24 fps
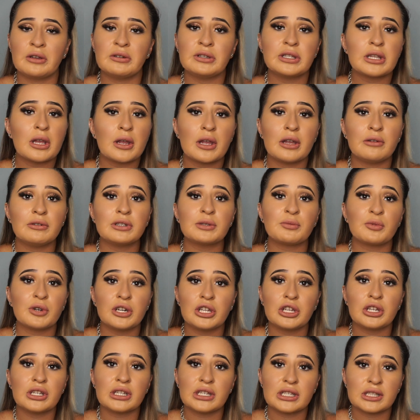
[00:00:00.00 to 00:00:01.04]
It was a
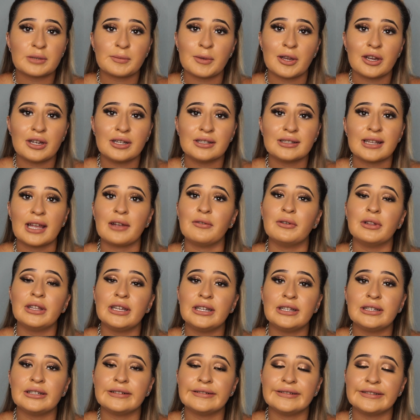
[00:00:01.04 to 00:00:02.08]
pretty good experience.
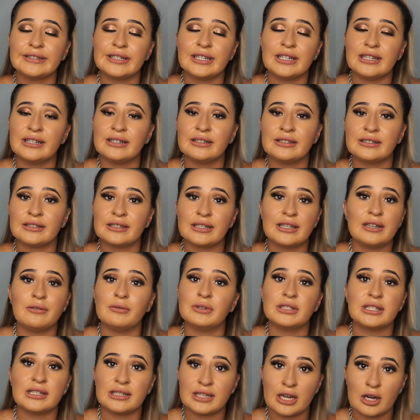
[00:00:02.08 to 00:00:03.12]
It
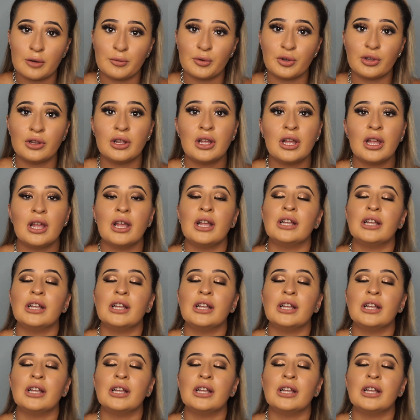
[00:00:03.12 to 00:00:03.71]
wasn't terrible.